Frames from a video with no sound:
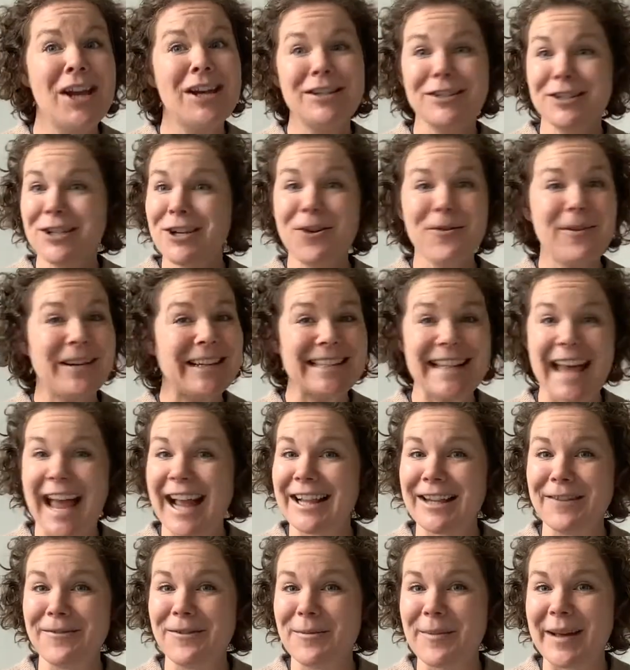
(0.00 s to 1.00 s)
to know
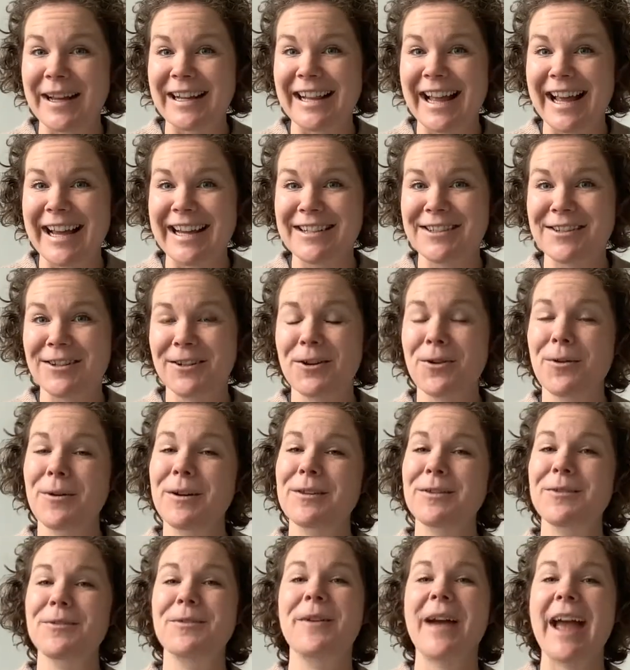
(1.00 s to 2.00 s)
exactly what my clients are
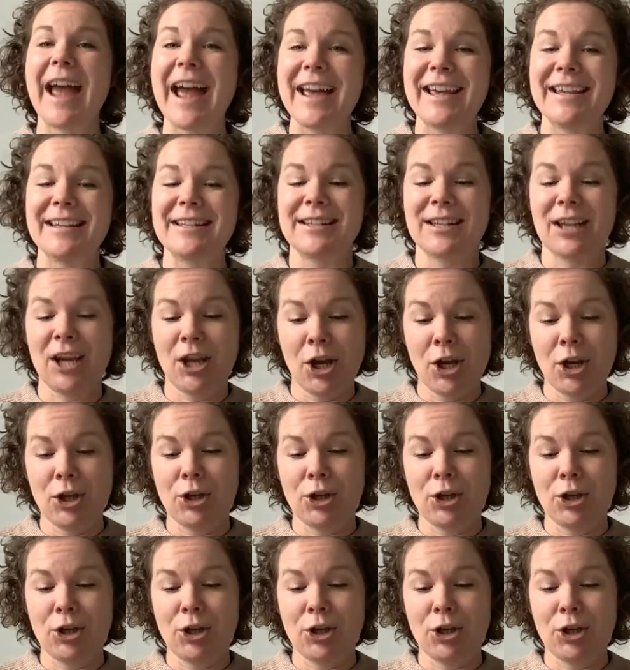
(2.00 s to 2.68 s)
going through as